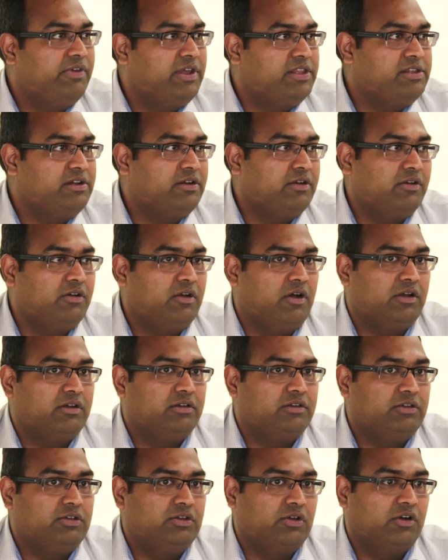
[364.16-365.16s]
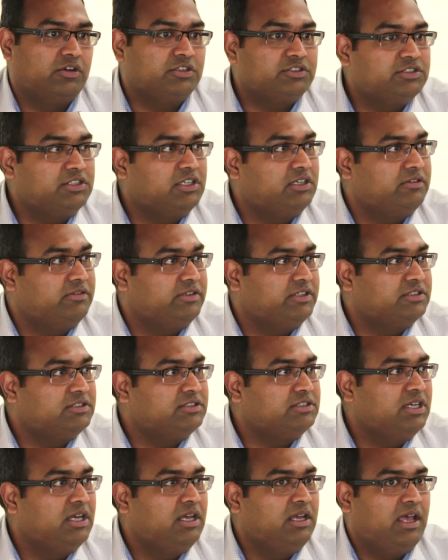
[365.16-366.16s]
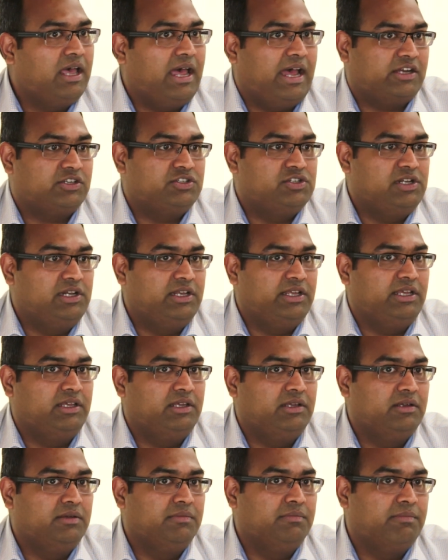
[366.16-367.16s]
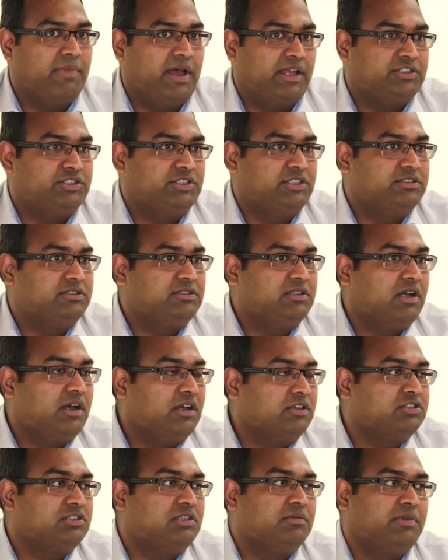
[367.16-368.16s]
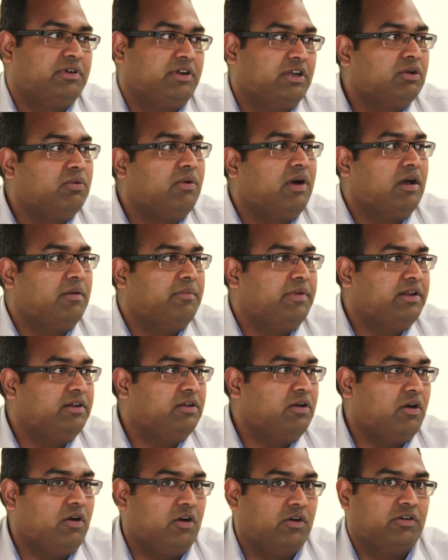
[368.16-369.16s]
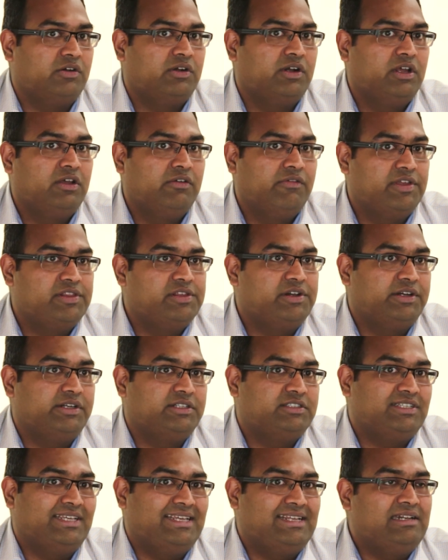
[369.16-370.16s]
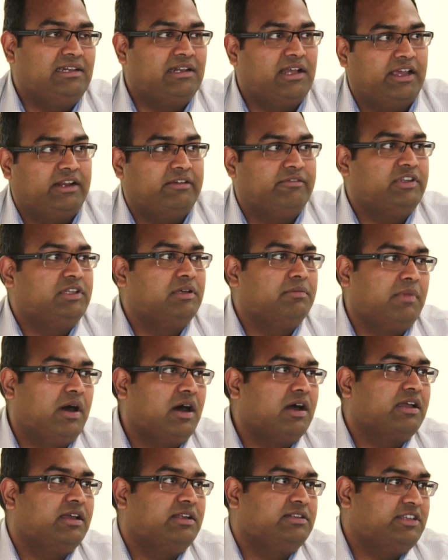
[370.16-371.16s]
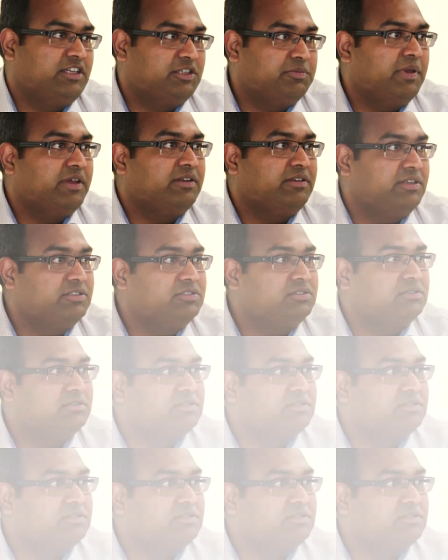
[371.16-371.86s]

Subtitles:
whether or not your service actually matches the customer requirement or whether it's in line with the market's expectation.